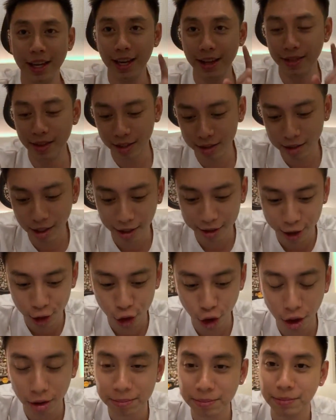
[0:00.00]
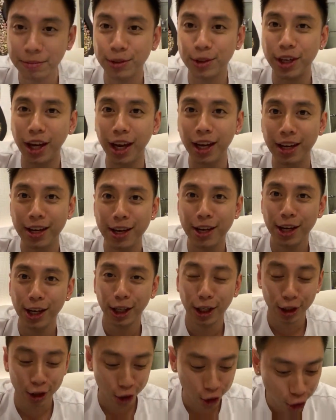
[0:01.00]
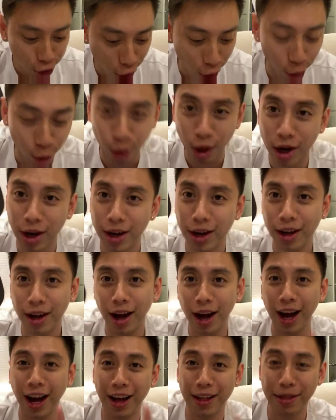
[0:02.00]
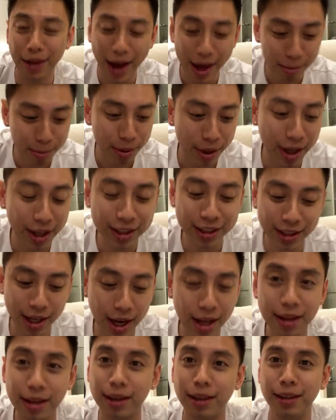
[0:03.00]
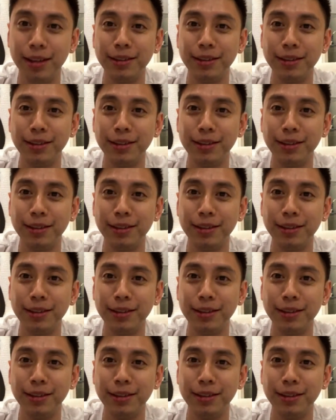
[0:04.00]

in this lucky draw. Okay, so uh, that being said,